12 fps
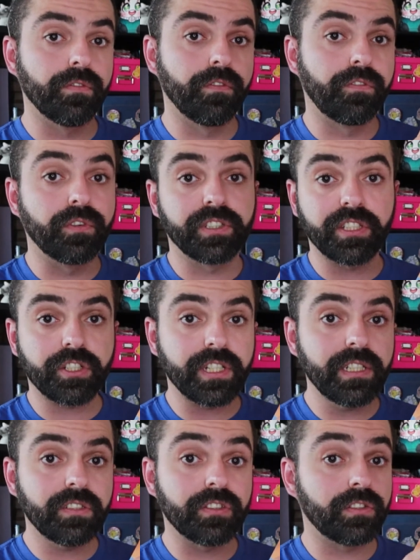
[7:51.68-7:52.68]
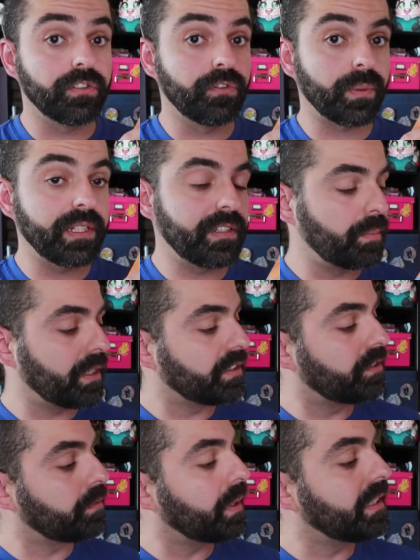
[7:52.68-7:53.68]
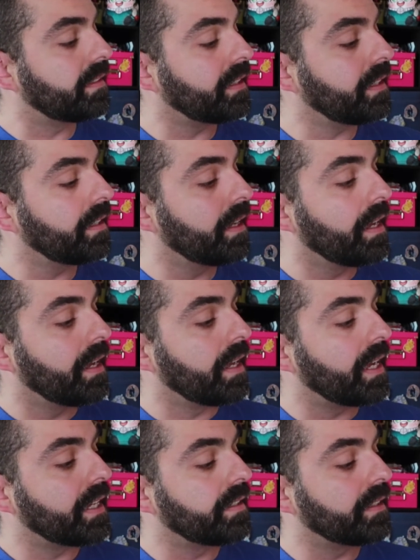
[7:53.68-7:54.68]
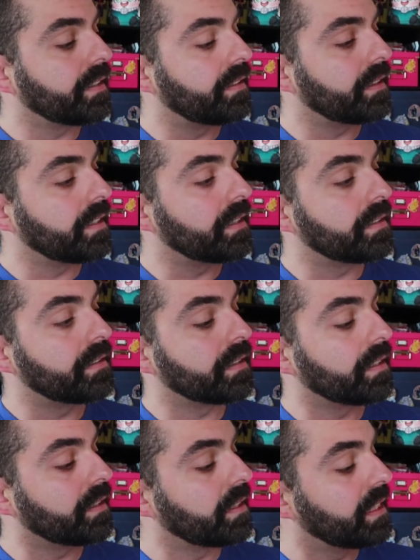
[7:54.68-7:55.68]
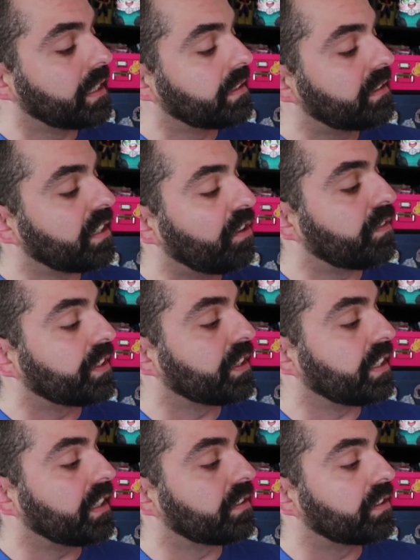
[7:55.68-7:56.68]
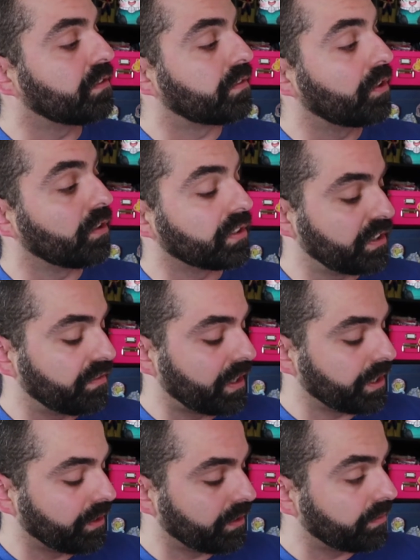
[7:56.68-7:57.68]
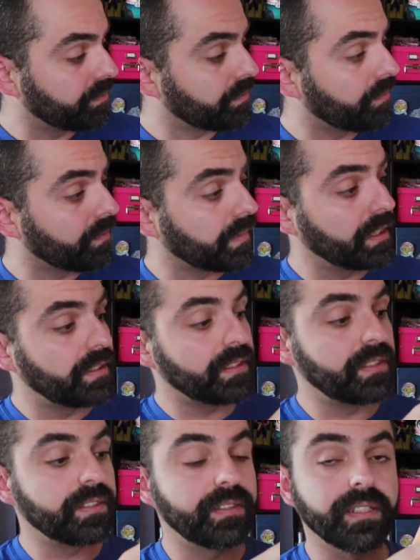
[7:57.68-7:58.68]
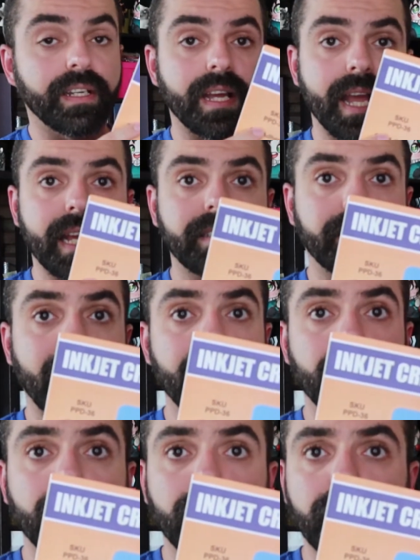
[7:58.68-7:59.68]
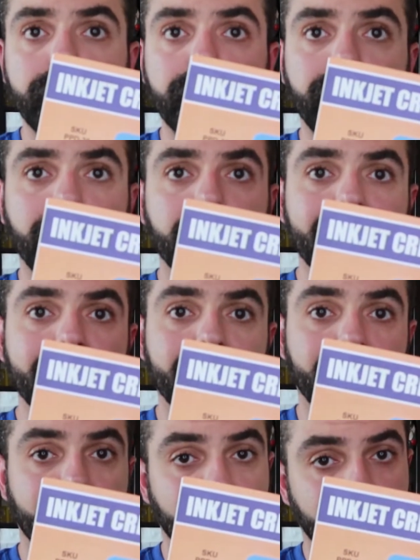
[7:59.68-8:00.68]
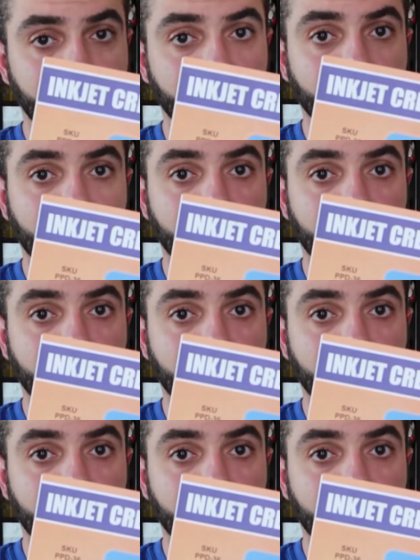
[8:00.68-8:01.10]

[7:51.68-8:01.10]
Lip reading: 40 sheets, 20 plus 20, and it is self-adhesive glossy vinyl. This is the SKU for it, if you